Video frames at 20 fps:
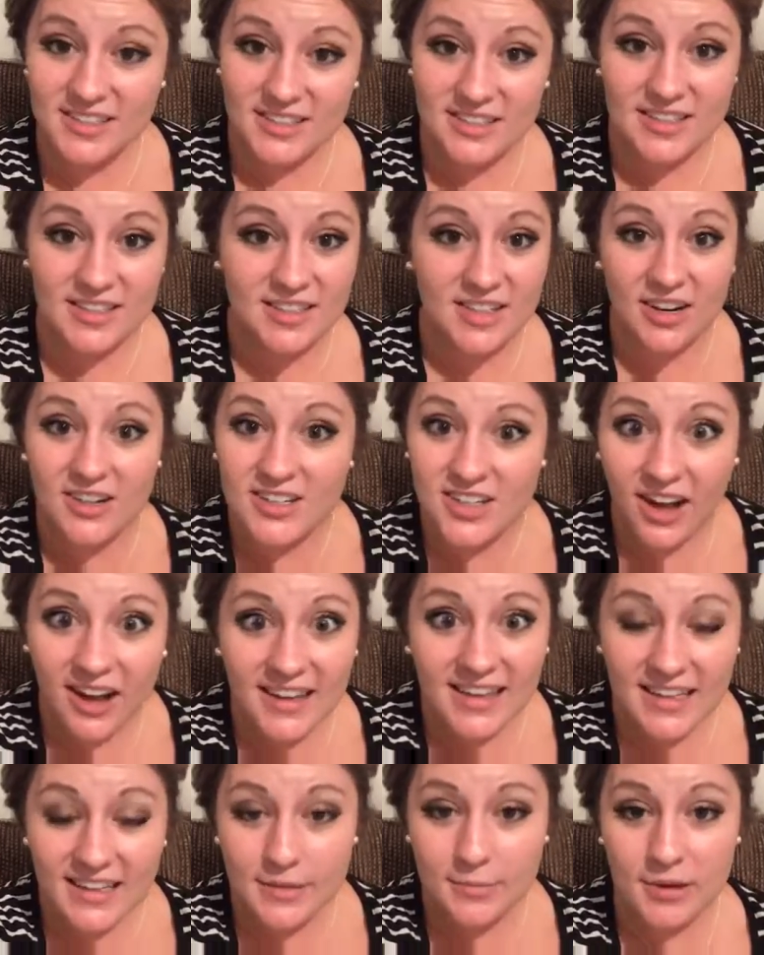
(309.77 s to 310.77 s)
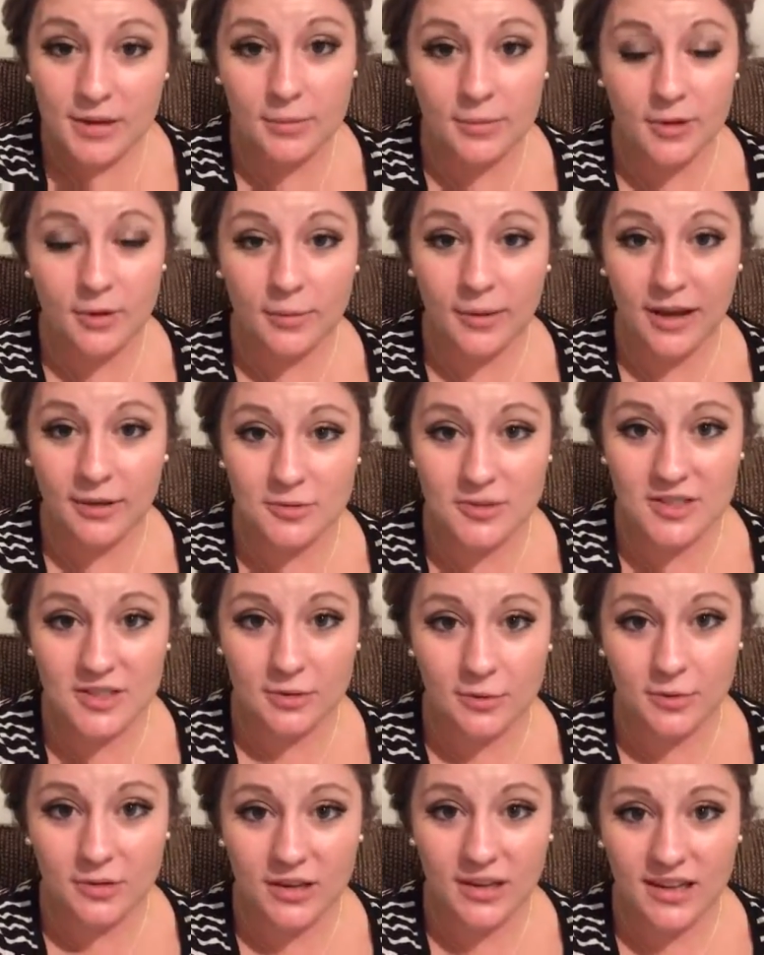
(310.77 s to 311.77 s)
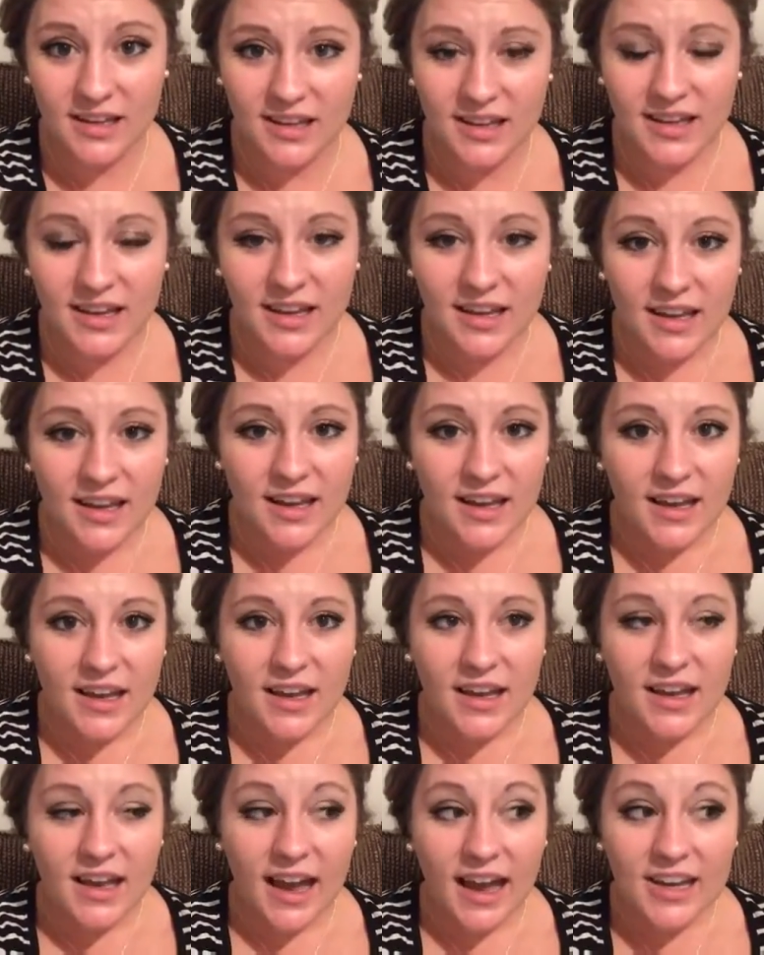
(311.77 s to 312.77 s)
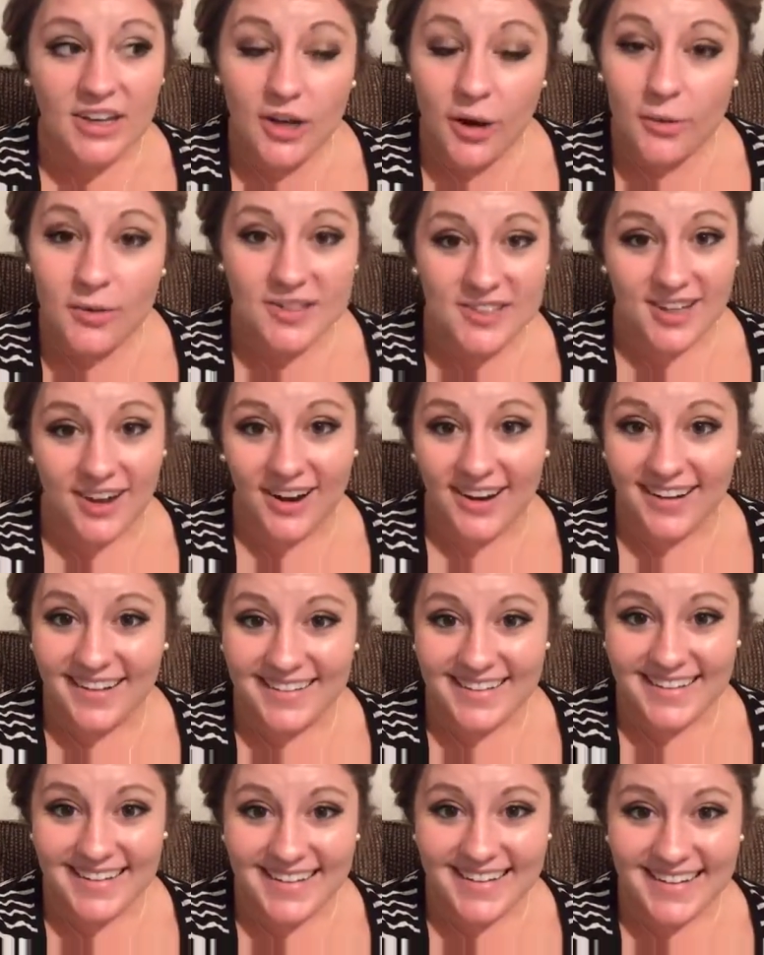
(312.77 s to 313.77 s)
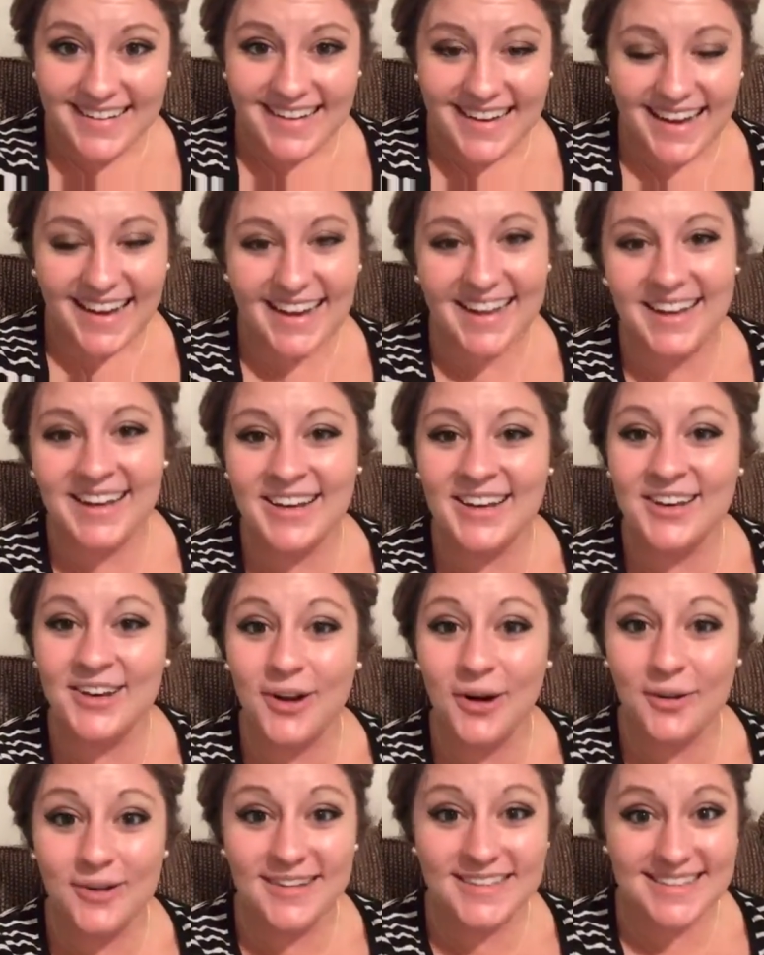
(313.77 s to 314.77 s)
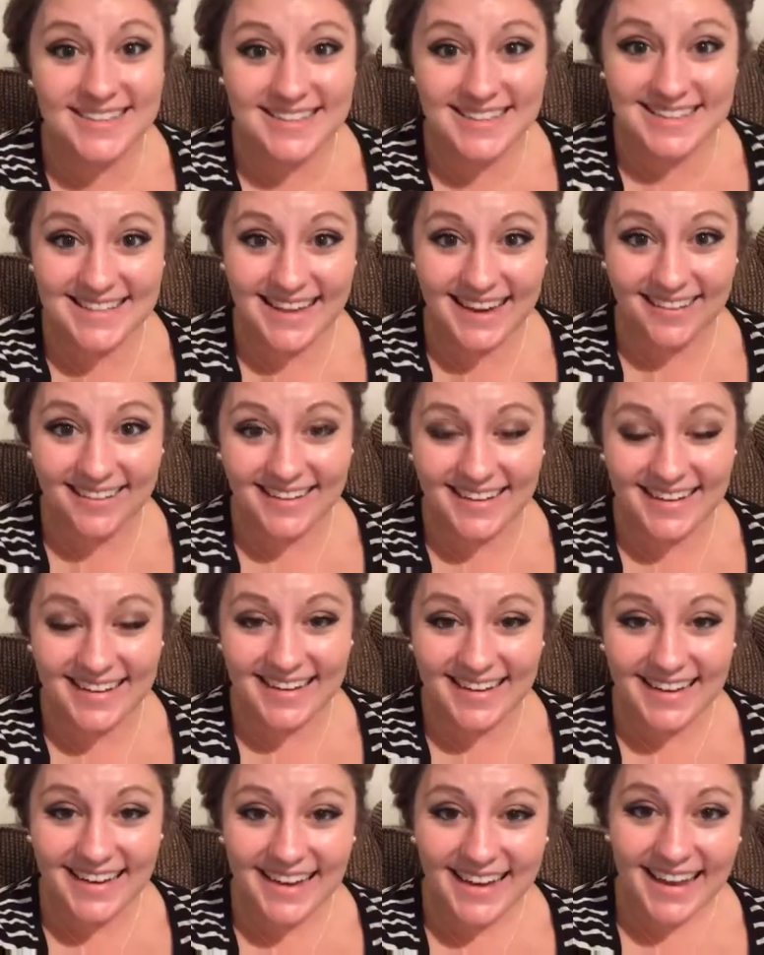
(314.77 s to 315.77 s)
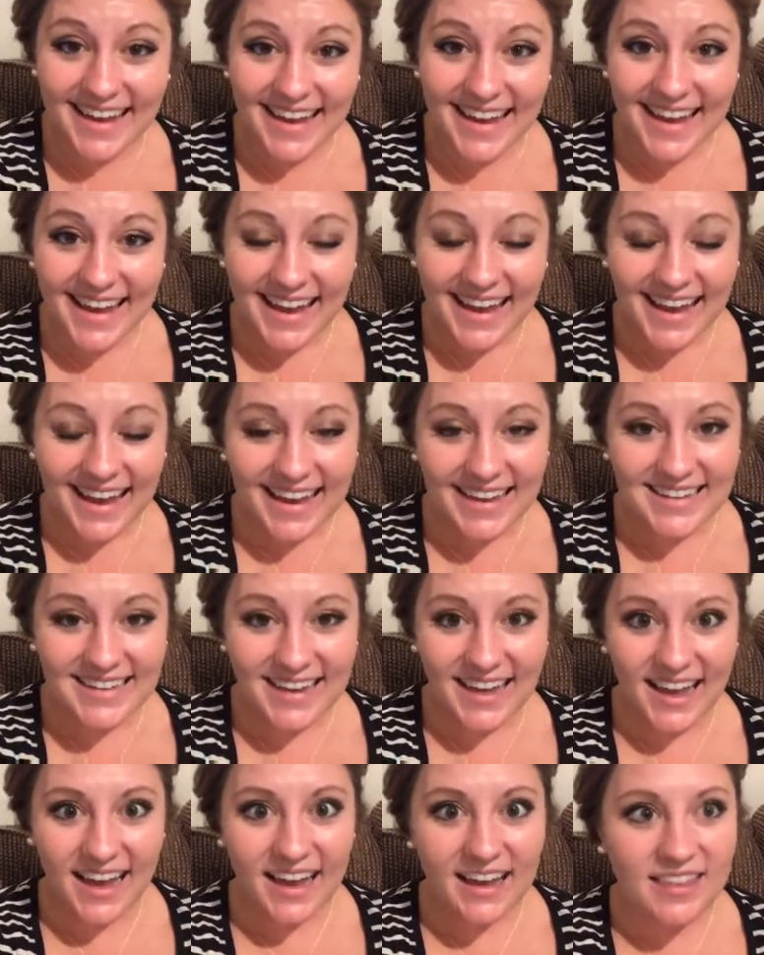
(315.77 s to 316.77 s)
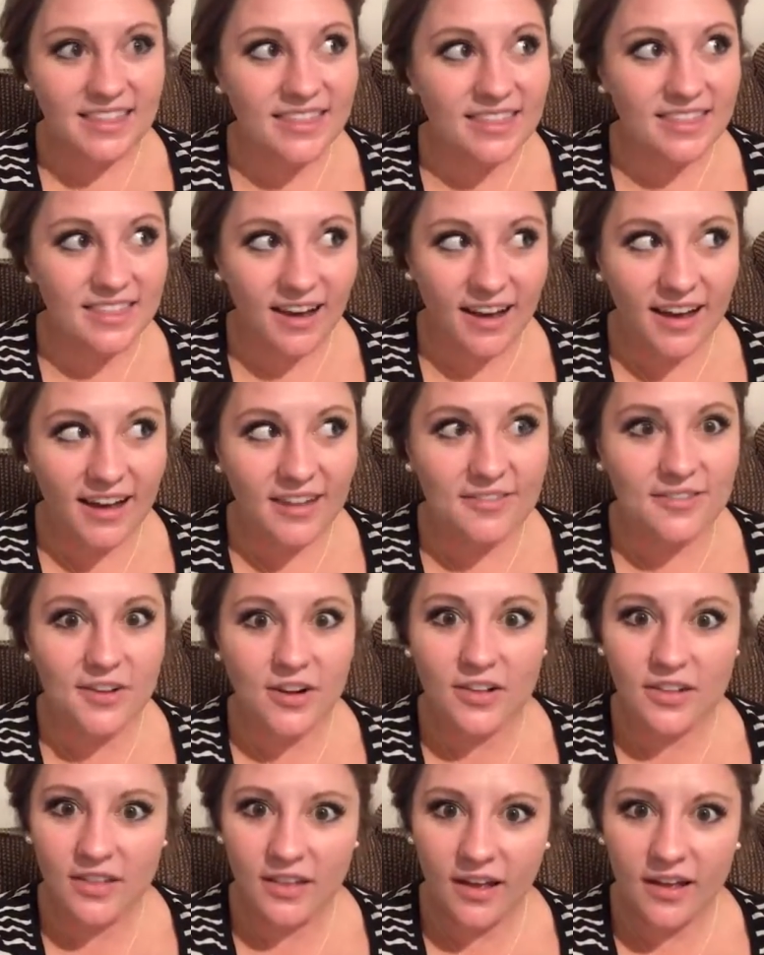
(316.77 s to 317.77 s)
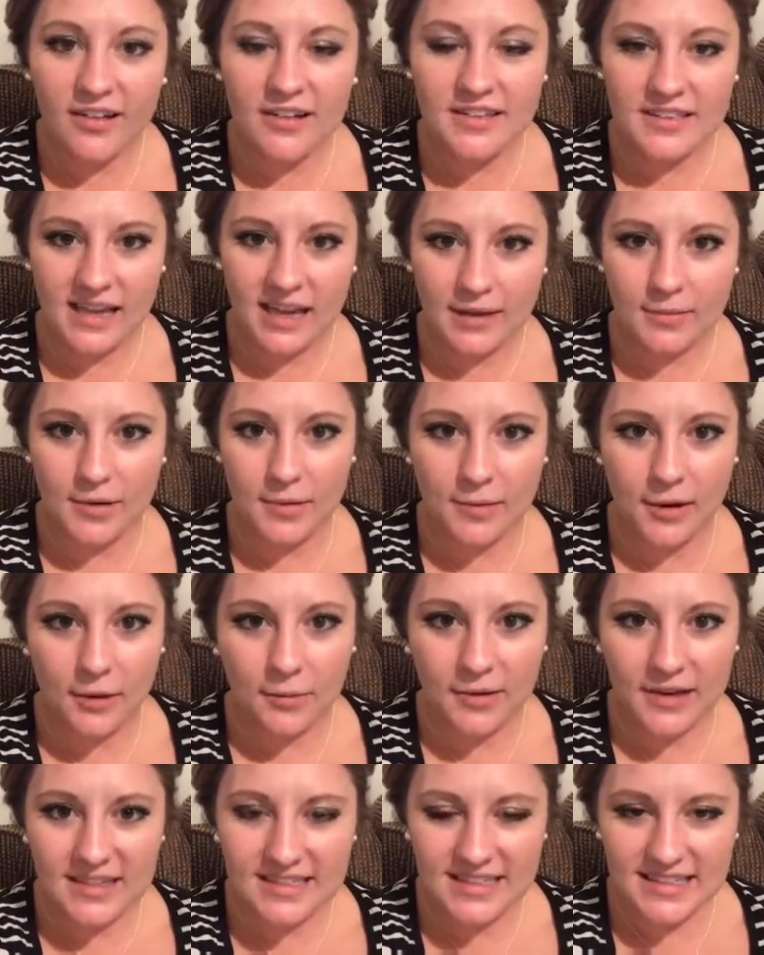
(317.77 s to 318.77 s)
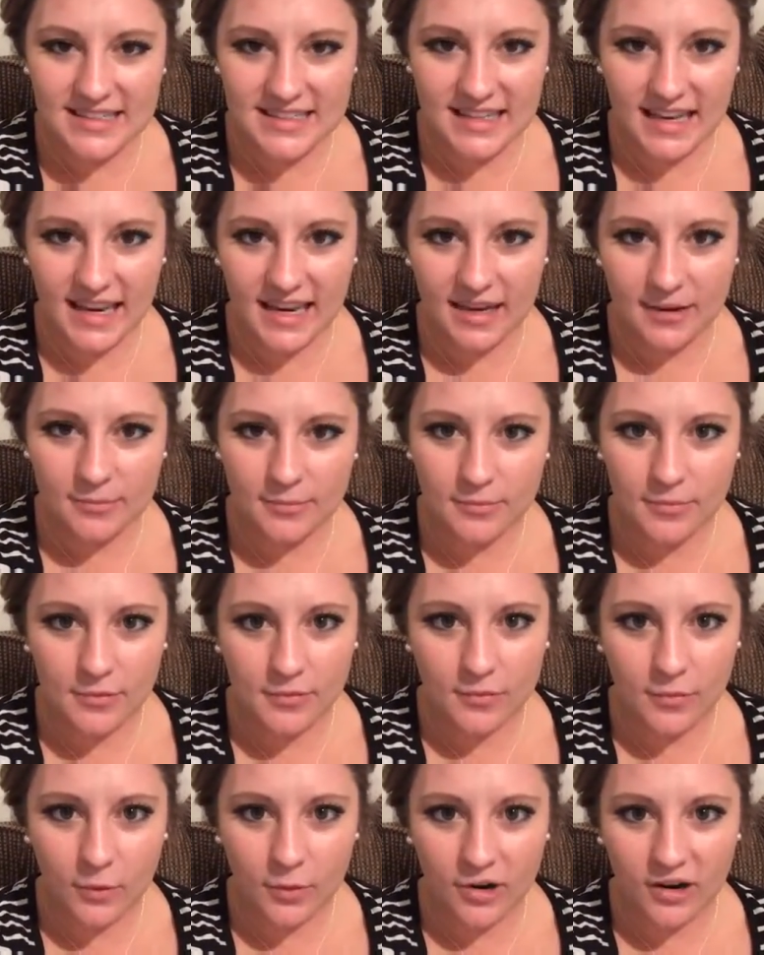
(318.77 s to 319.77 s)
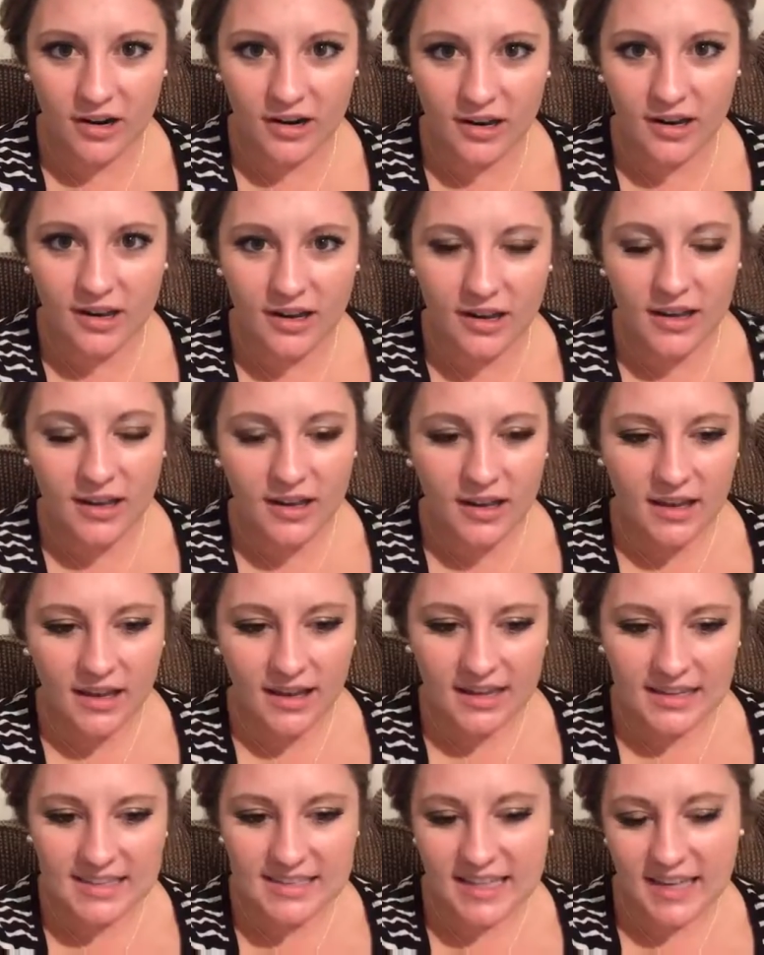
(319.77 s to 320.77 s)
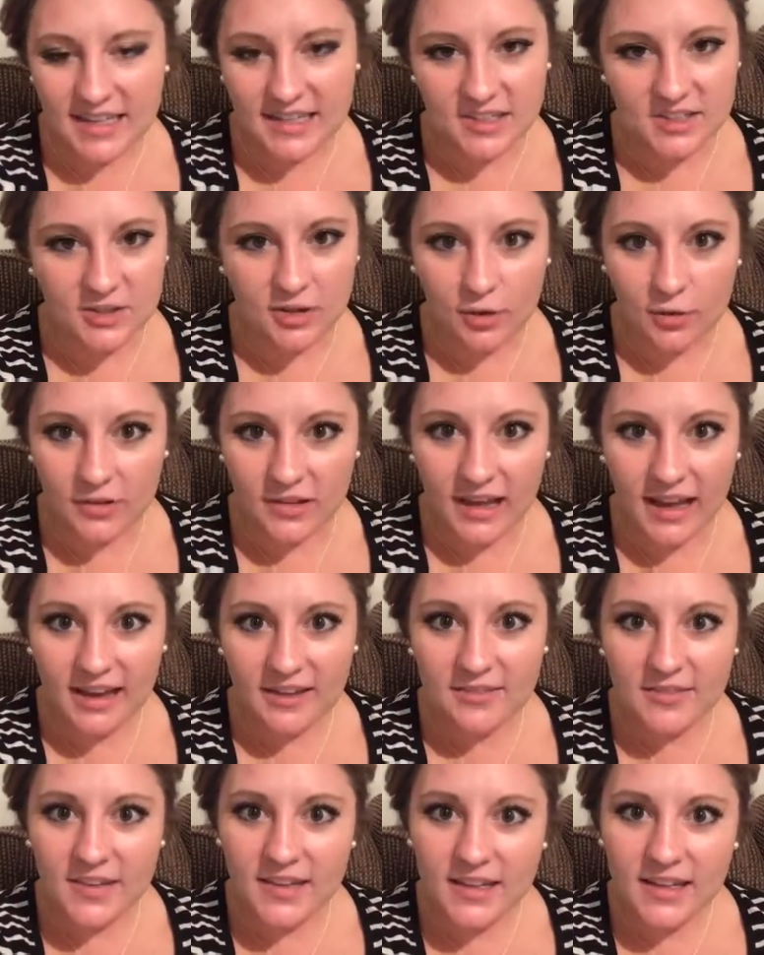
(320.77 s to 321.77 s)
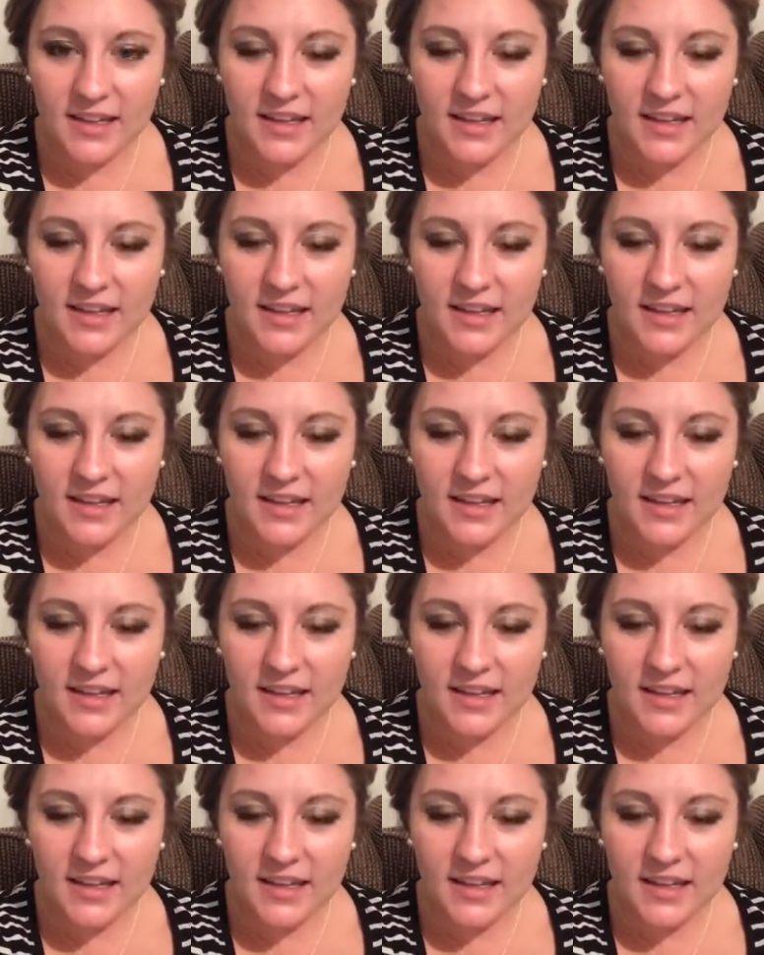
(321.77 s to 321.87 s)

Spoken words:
Start talking to people around you. I know it's hard. I know it's scary. And I thought for a long time about what to say before I decided to go live.